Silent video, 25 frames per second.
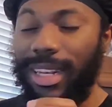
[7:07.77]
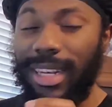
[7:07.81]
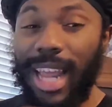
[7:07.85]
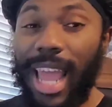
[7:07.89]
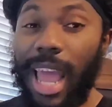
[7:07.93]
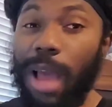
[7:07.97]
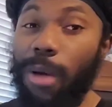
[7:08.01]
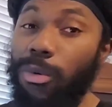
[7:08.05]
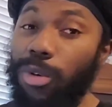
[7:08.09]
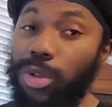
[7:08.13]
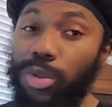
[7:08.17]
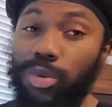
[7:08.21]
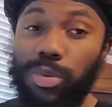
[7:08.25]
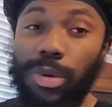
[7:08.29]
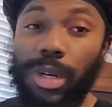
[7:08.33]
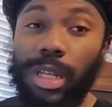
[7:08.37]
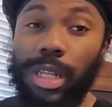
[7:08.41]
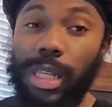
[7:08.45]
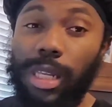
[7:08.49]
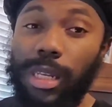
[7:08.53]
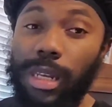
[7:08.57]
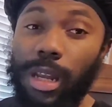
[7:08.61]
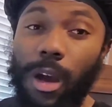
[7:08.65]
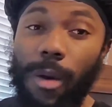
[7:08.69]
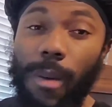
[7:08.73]
That was
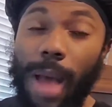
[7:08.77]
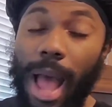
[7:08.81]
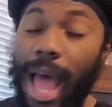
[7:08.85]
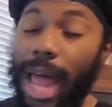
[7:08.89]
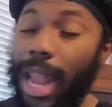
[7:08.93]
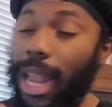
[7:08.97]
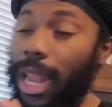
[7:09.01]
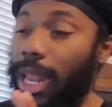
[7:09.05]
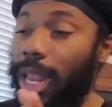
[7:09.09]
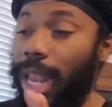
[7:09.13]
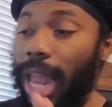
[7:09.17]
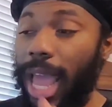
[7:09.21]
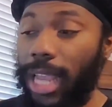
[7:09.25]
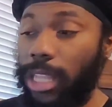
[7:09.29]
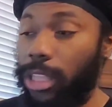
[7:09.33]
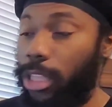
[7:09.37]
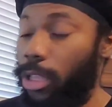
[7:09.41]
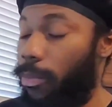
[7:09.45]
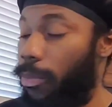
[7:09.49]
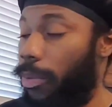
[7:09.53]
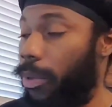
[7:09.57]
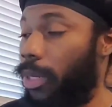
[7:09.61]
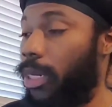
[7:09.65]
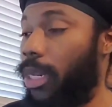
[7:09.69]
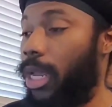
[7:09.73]
really dope. I like
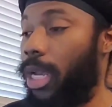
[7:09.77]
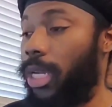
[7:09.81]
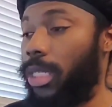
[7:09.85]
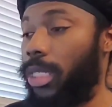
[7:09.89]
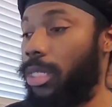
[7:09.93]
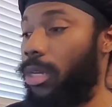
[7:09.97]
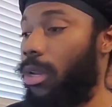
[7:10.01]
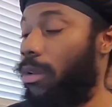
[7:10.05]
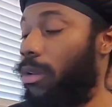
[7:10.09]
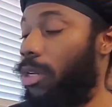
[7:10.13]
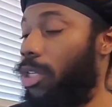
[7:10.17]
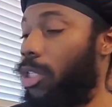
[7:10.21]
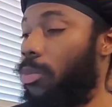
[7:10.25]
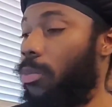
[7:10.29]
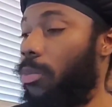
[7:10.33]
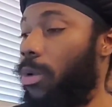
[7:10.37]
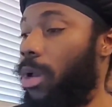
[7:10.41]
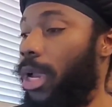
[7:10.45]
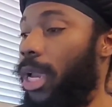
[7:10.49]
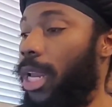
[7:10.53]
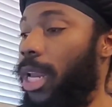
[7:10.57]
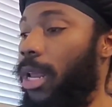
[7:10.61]
the production on this mug.